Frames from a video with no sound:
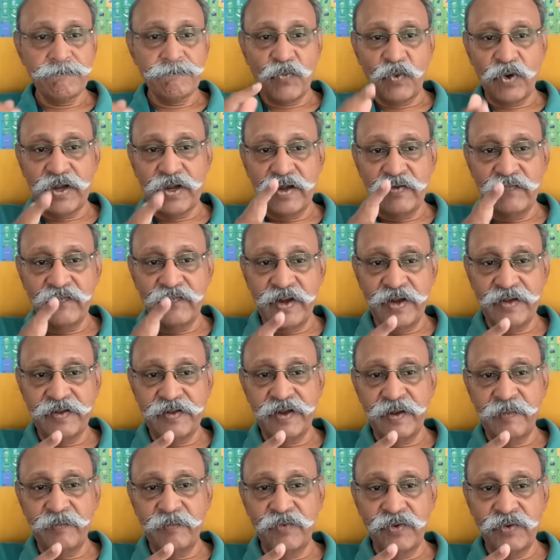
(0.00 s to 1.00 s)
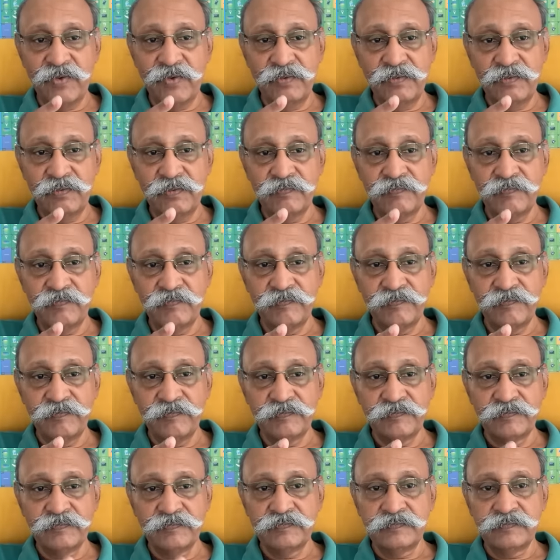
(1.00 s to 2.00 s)
What did Vietnam do?
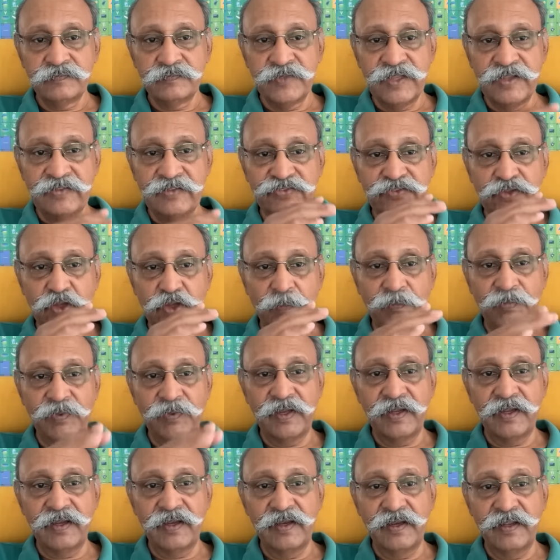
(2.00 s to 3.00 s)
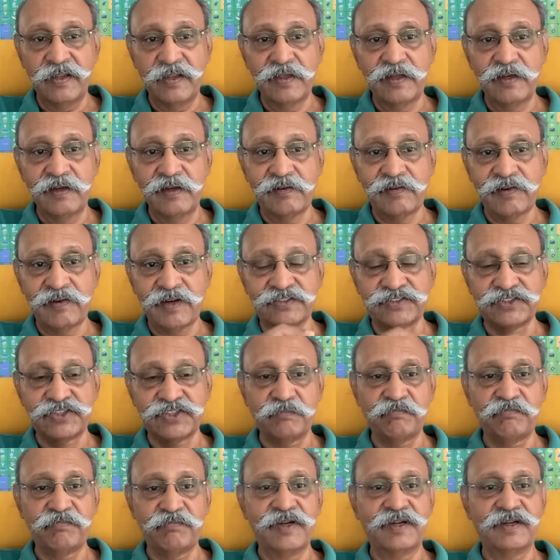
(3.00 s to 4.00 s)
They've stopped illegal
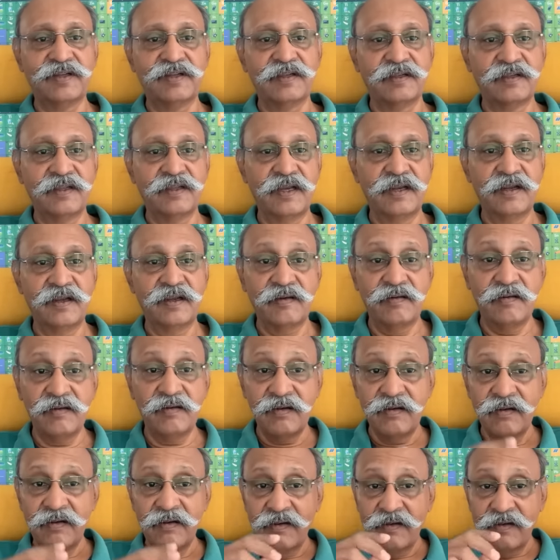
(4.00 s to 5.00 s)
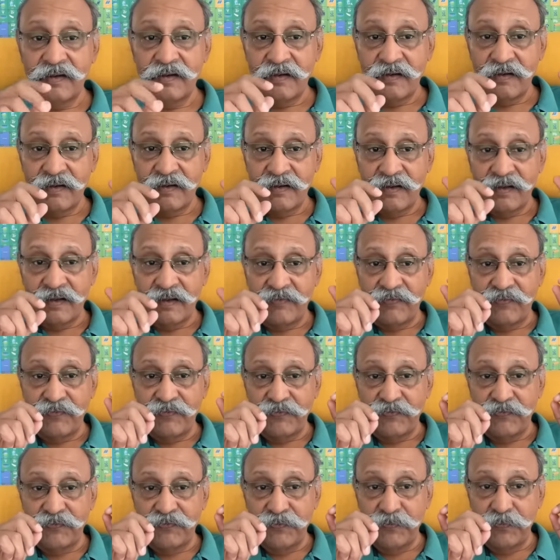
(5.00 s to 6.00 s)
transshipment. And a
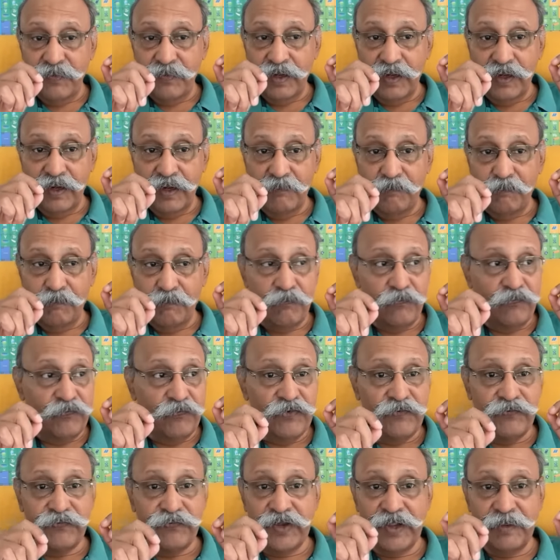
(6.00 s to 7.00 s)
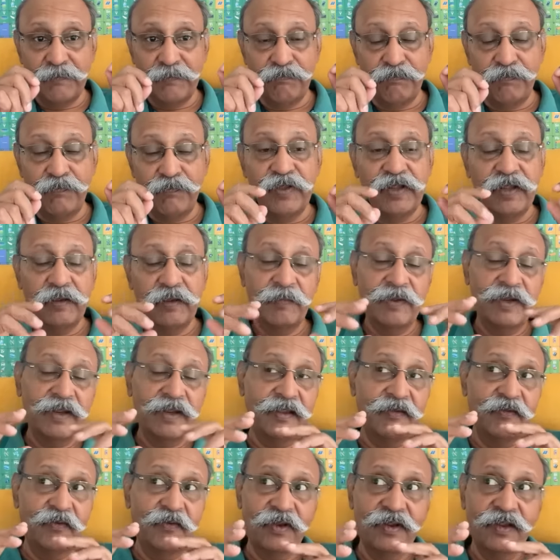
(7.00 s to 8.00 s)
50,
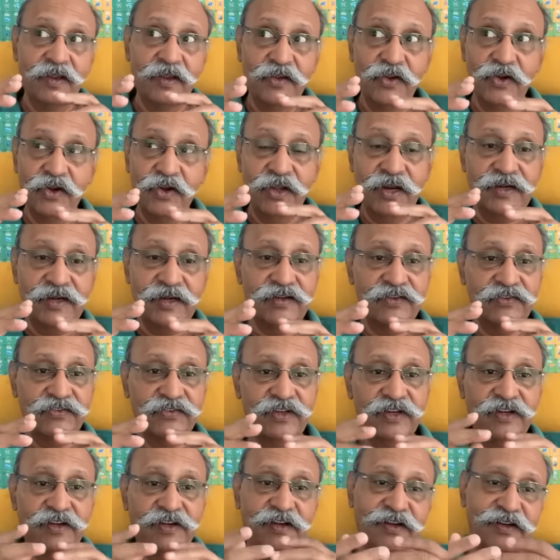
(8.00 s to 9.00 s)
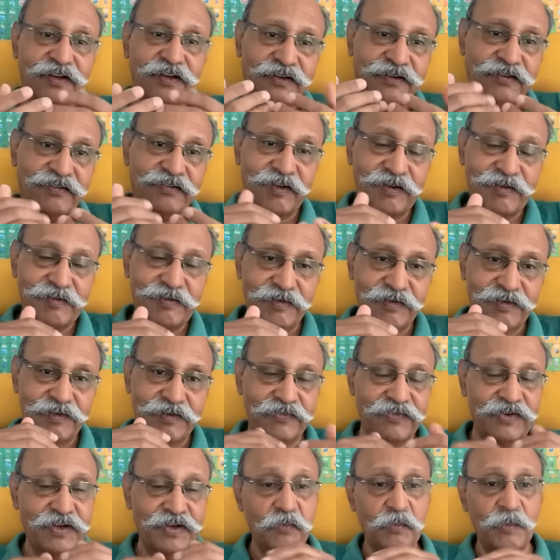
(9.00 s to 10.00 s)
you have to understand it in a slightly
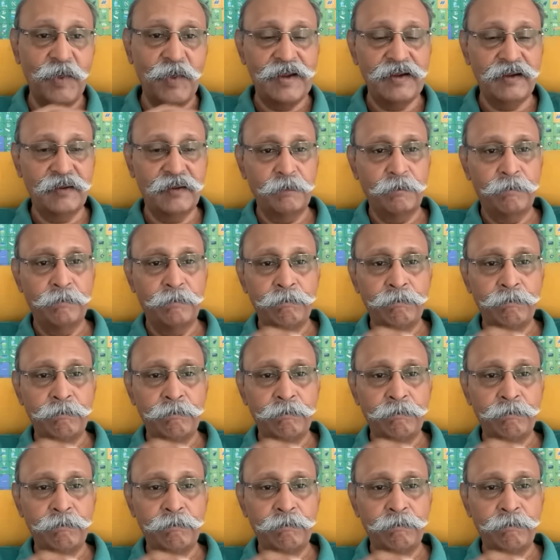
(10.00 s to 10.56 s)
different manner.